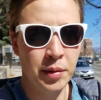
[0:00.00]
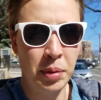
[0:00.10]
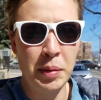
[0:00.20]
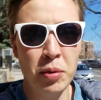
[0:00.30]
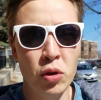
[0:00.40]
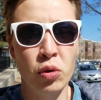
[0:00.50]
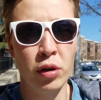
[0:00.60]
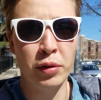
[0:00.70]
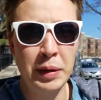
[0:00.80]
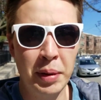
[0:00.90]
people who
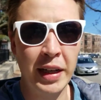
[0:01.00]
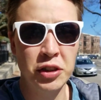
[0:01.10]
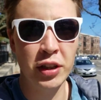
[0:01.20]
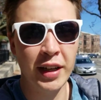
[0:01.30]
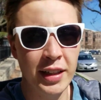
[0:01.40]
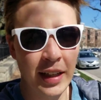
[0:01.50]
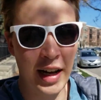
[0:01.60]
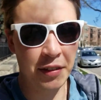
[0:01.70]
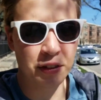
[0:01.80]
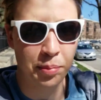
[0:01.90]
are repatriated
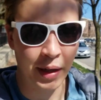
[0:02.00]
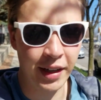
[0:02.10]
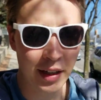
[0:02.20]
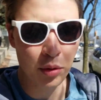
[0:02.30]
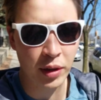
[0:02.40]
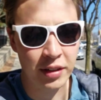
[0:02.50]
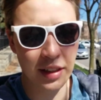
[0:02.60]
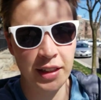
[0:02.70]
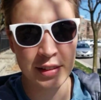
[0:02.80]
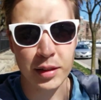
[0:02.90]
have to pay, whether
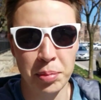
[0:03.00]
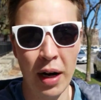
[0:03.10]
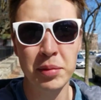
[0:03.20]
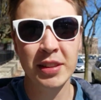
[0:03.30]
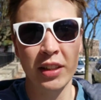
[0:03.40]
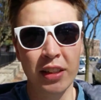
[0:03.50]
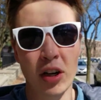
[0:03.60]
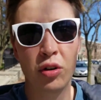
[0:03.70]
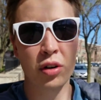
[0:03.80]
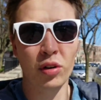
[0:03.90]
that's the promissory
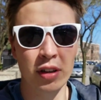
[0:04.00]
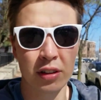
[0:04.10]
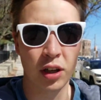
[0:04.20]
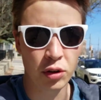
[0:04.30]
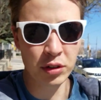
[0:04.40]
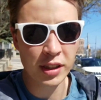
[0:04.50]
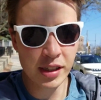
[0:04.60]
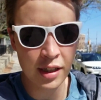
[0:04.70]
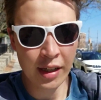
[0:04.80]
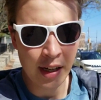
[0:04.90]
note or a loan.
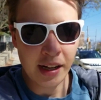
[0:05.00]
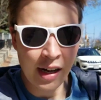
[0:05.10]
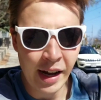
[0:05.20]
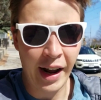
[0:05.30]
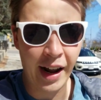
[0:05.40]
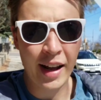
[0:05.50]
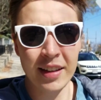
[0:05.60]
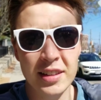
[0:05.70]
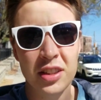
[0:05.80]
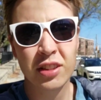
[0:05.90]

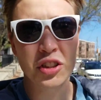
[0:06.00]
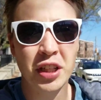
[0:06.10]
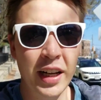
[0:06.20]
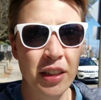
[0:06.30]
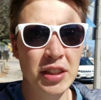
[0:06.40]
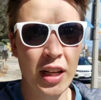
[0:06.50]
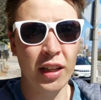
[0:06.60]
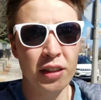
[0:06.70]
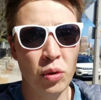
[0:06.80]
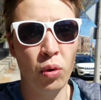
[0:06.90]
And there's a
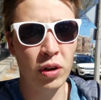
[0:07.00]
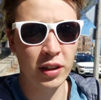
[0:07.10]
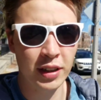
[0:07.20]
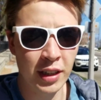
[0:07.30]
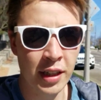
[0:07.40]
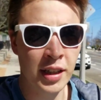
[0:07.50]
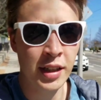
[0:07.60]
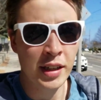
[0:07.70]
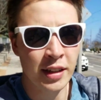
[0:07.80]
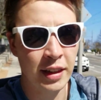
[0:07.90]
change.org
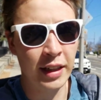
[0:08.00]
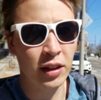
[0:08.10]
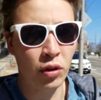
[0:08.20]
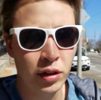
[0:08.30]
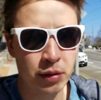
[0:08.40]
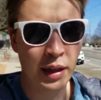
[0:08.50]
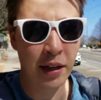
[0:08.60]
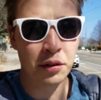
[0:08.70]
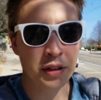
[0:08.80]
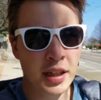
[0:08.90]
thing going
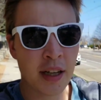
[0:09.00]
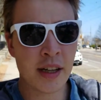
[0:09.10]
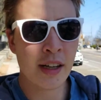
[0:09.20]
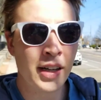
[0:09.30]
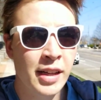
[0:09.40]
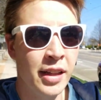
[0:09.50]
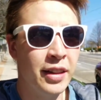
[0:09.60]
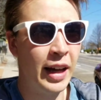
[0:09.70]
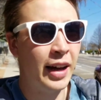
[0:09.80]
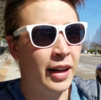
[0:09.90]
around
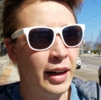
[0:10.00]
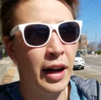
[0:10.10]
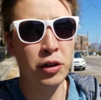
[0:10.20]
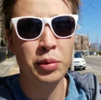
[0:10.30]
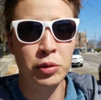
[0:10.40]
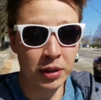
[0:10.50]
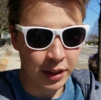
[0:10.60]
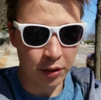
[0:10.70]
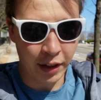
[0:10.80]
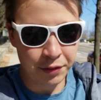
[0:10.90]
that I would be really
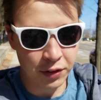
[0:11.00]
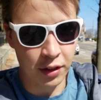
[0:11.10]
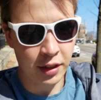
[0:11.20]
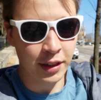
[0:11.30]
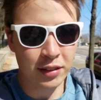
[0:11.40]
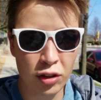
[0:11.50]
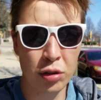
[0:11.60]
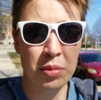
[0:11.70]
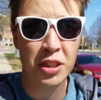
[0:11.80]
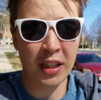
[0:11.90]
grateful, and so
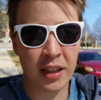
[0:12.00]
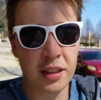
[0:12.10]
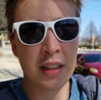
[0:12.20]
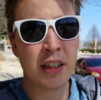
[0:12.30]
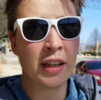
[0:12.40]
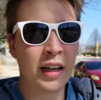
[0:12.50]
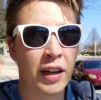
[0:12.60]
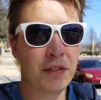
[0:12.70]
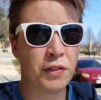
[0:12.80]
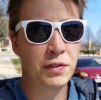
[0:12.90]
would Michelle,
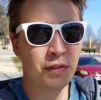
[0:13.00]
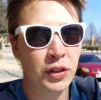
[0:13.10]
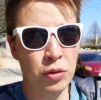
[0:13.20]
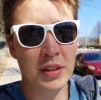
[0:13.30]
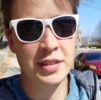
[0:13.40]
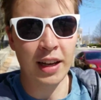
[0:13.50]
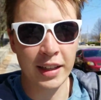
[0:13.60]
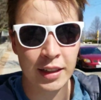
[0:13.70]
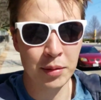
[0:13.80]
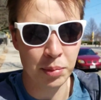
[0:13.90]
if you would
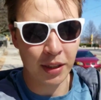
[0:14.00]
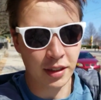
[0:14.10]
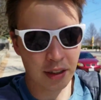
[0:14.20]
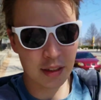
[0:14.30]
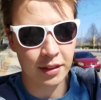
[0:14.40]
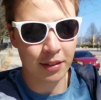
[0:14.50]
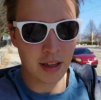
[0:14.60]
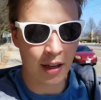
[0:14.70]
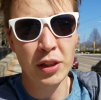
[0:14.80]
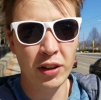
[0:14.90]
sign it because
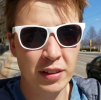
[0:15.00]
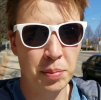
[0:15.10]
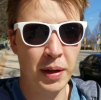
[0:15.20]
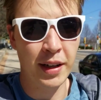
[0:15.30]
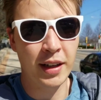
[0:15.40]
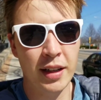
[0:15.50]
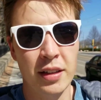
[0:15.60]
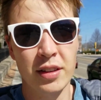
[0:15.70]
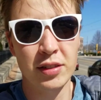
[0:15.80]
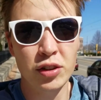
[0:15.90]
don't have to pay
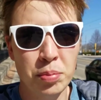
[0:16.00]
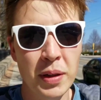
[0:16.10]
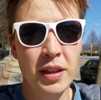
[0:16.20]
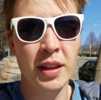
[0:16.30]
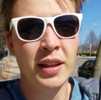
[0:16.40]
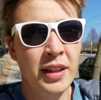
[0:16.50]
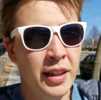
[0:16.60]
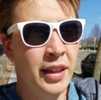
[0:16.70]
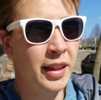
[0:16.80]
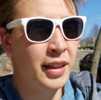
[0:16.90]
the super
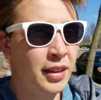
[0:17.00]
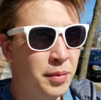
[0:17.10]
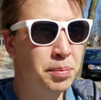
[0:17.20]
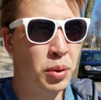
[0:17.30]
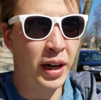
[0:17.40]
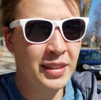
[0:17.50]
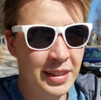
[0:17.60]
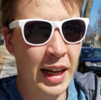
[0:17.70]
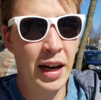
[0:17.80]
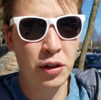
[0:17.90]
price
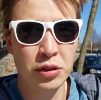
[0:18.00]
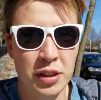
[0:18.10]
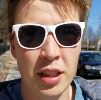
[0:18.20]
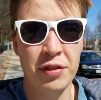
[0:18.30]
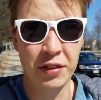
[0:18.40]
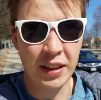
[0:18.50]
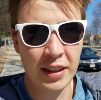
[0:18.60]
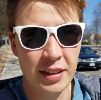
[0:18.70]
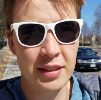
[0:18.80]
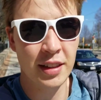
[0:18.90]
gouged
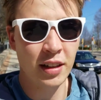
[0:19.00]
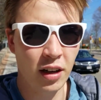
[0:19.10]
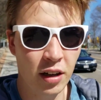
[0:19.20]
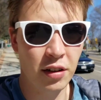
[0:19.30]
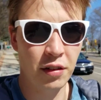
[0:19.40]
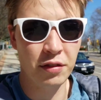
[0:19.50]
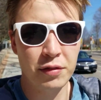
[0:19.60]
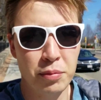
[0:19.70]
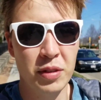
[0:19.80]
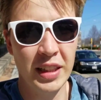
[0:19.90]
fees of
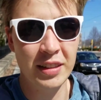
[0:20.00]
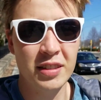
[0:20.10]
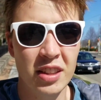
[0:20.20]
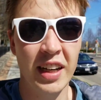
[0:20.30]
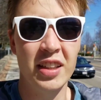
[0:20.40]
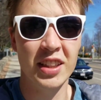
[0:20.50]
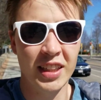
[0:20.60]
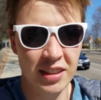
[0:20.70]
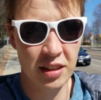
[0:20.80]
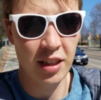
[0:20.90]
Eastern Airlines.